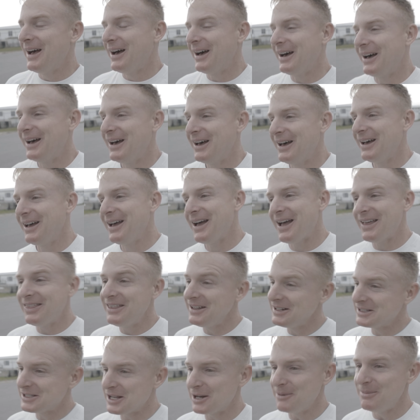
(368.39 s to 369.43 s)
Uh, I
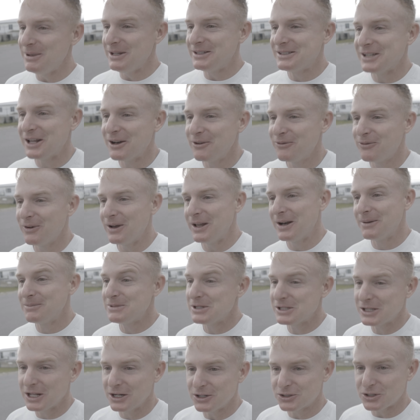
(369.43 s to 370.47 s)
think it's gonna be a ton of fun. I'm
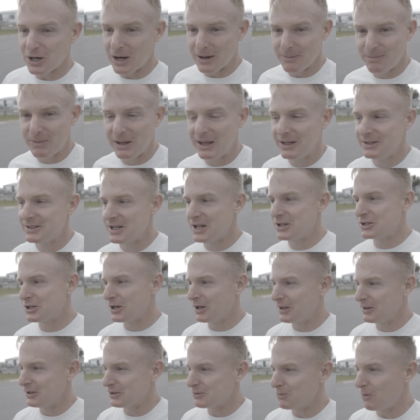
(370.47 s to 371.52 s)
just gonna try to pay
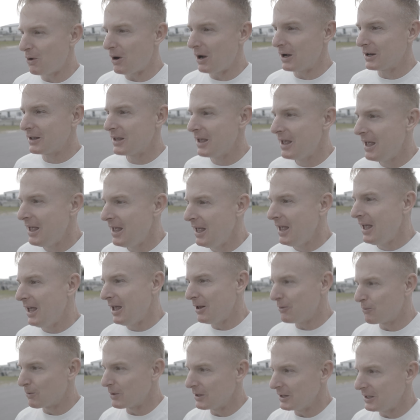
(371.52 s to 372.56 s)
attention on this walk
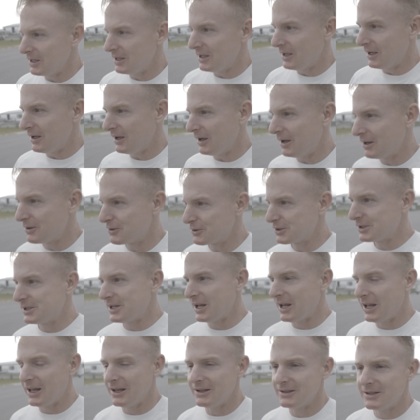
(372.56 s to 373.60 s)
and really uh,
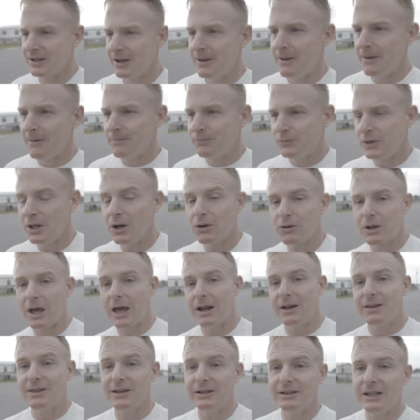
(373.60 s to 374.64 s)
understand, you know,
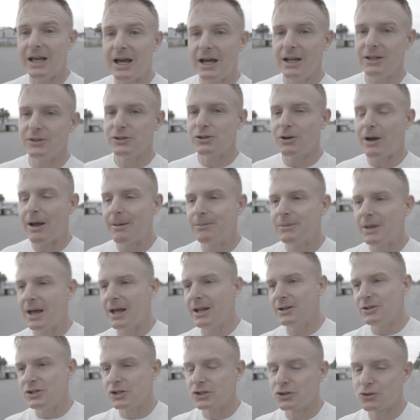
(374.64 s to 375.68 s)
kind of the line, so I'm
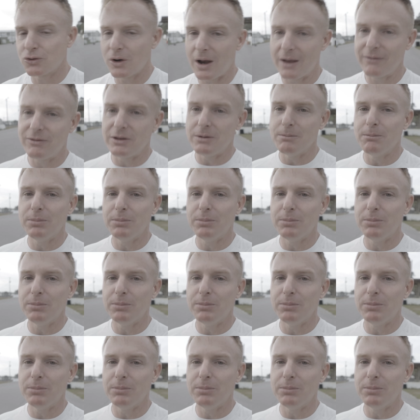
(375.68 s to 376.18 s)
not just driving